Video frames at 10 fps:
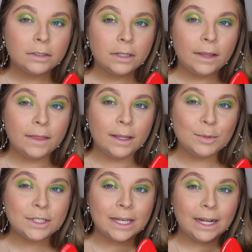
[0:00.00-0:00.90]
I think
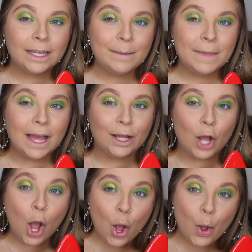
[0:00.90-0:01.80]
I'm just gonna keep that
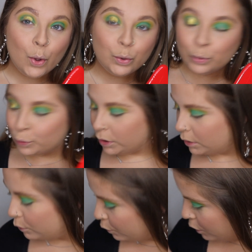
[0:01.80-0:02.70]

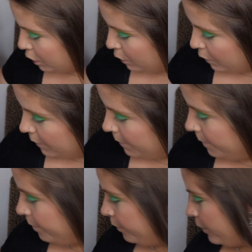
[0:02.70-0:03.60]
gold. Woo!
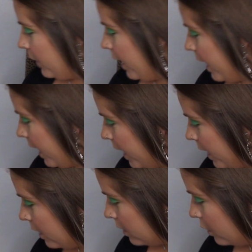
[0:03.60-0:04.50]

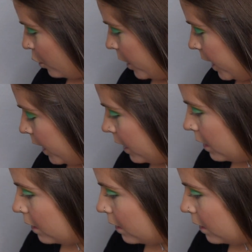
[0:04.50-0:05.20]
Hey, quit it.